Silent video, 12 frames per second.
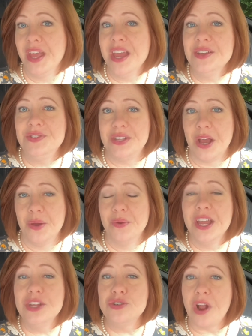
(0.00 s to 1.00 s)
So
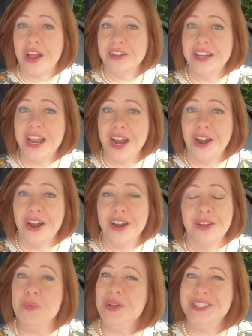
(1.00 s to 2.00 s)
trial and error
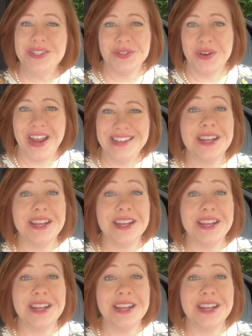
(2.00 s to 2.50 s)
wins the race.